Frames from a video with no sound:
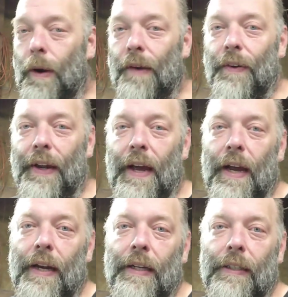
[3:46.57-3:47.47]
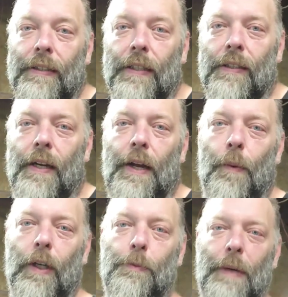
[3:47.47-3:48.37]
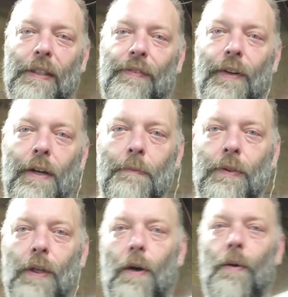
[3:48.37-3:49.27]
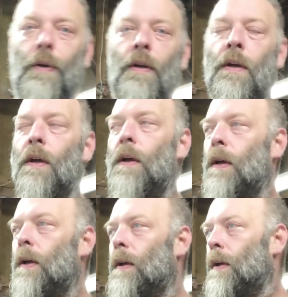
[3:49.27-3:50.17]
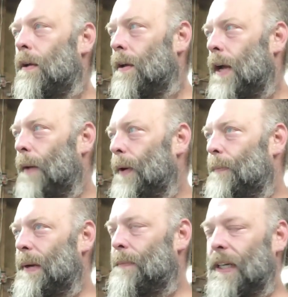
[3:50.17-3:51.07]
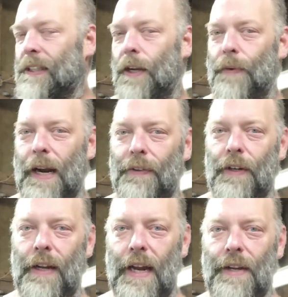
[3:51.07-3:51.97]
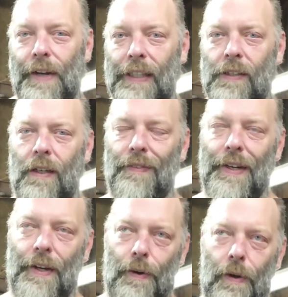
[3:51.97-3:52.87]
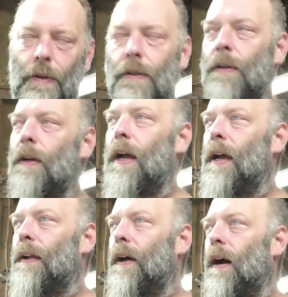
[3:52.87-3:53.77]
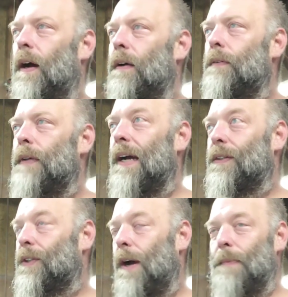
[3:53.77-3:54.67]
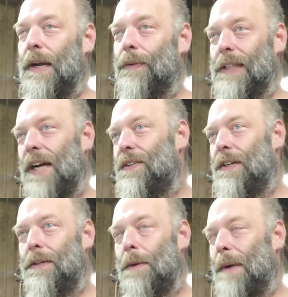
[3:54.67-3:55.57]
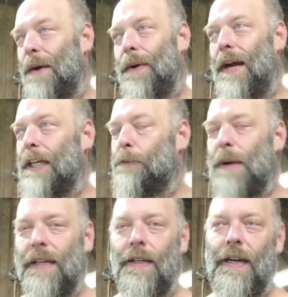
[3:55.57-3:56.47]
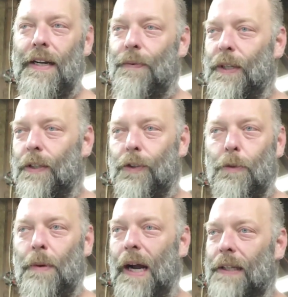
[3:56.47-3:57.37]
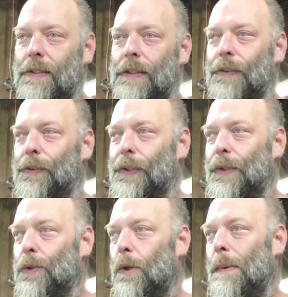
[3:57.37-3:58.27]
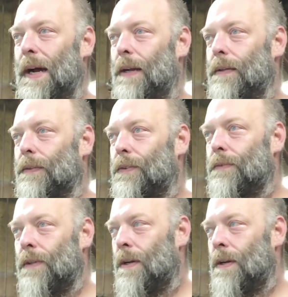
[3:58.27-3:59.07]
whatever day. And he said Sunday works best for him. So, me and my son went out there today. You guys saw the video. And, yeah, so, I mean, it was actually about what I expected. Wasn't no surprises. He was really cool about it and